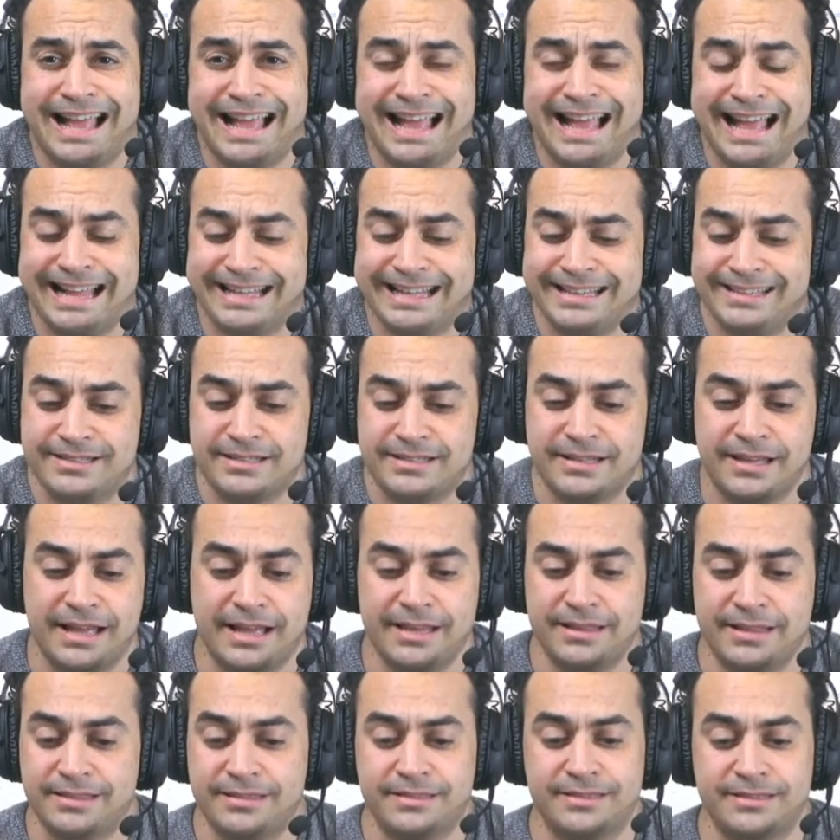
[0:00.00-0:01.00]
And
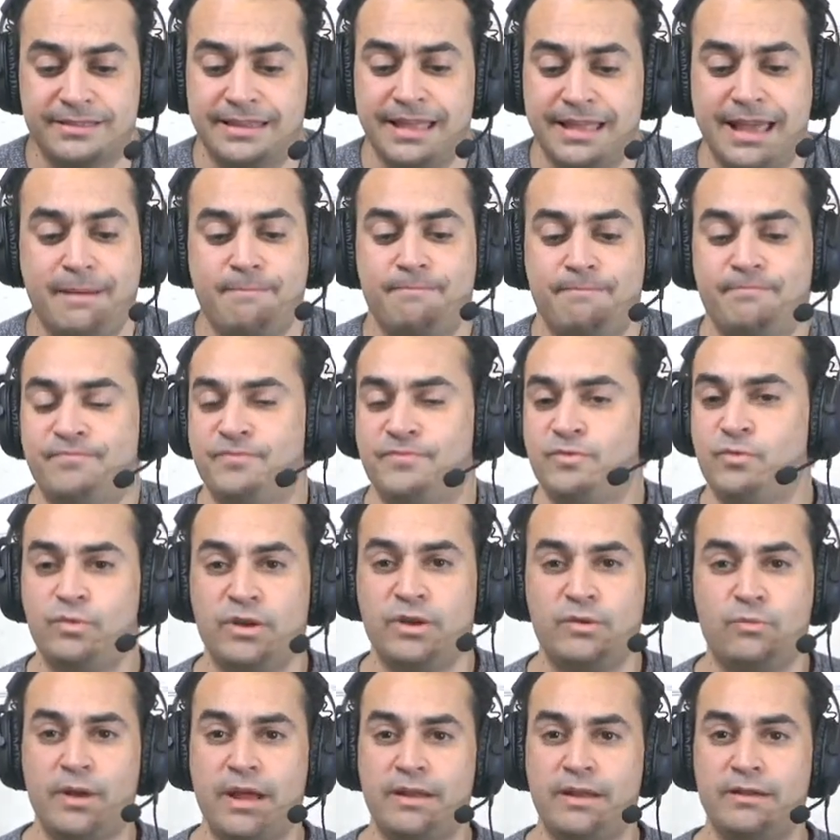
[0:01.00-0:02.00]

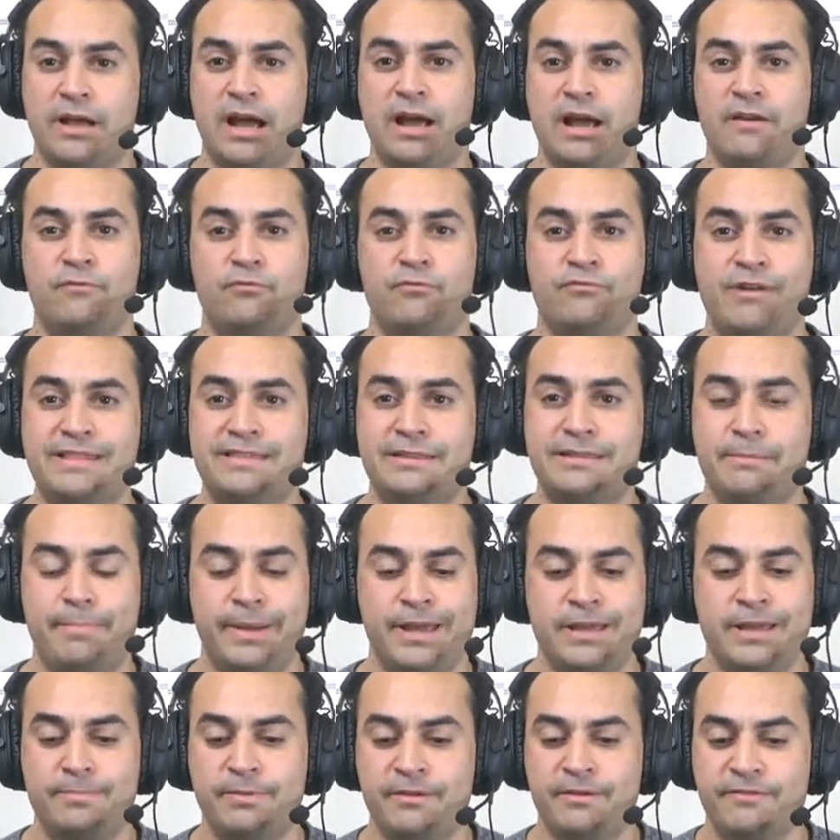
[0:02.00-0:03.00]
I've read the
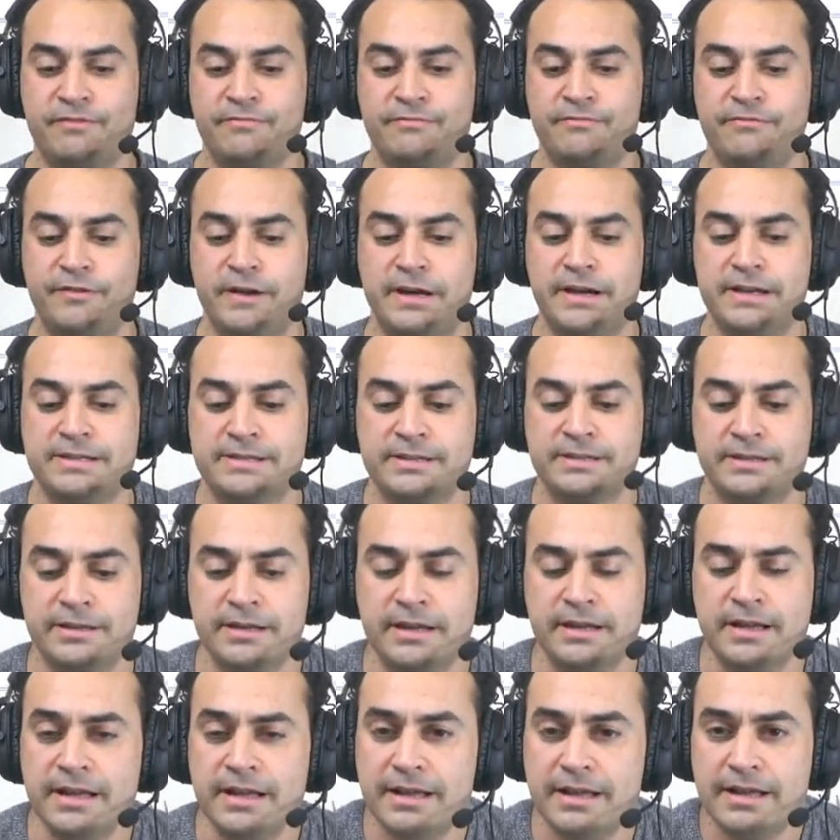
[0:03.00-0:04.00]
paper from Pfizer,
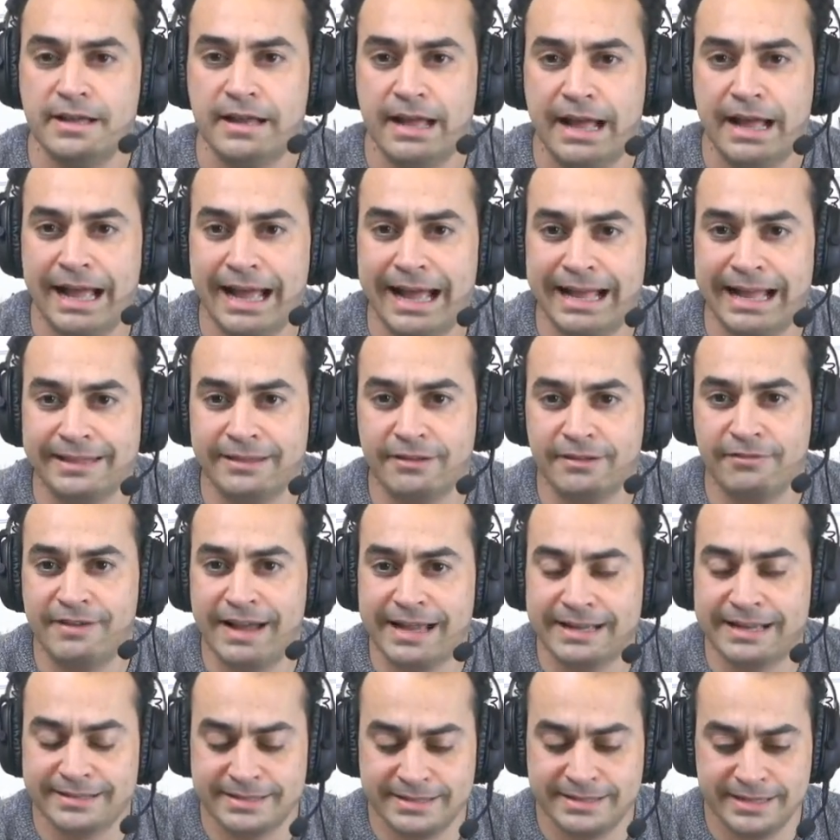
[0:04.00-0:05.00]
and the
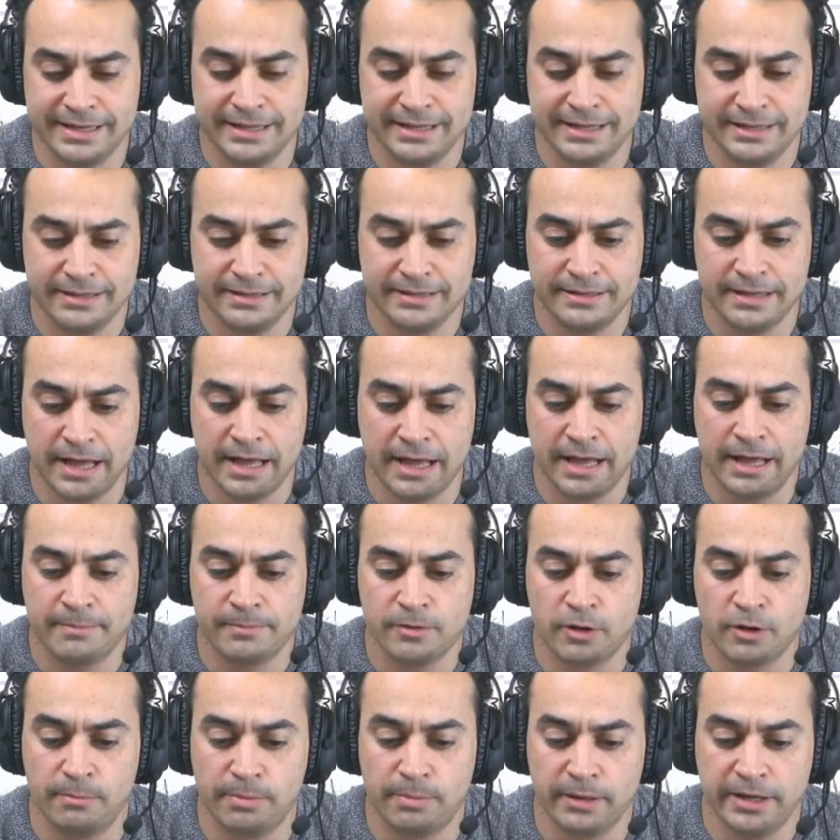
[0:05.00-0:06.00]
vaccine
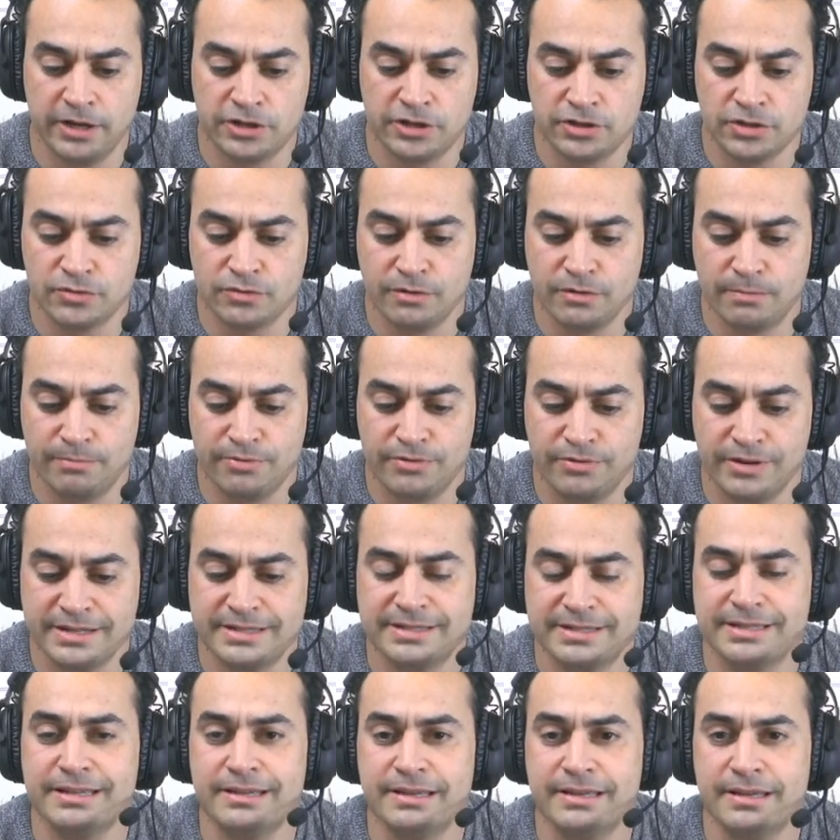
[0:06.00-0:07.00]
complications were
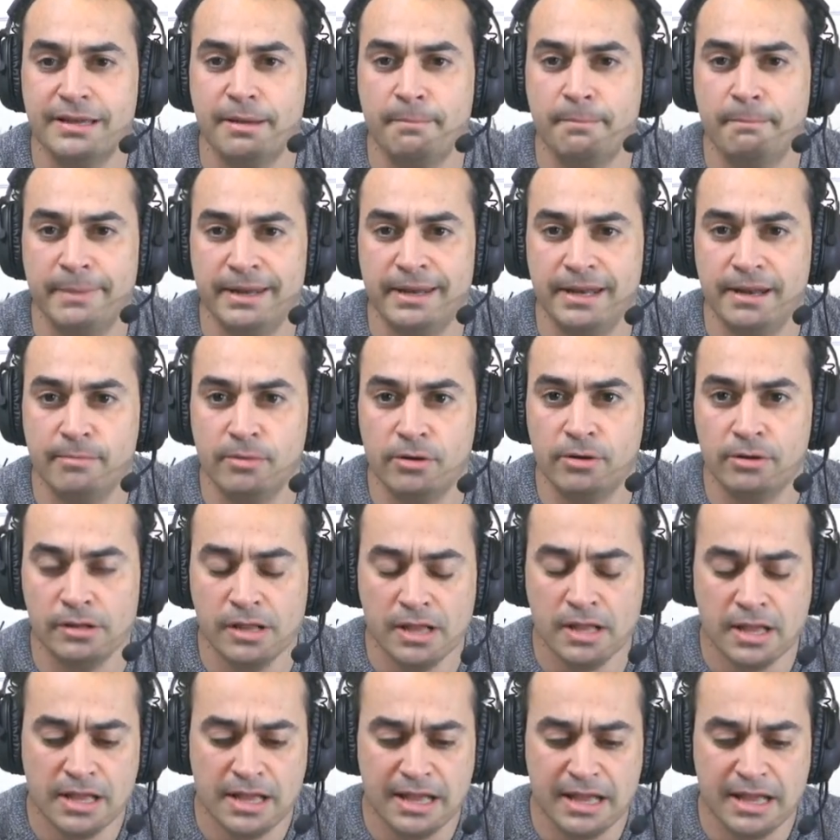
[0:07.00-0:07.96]
pretty minimal.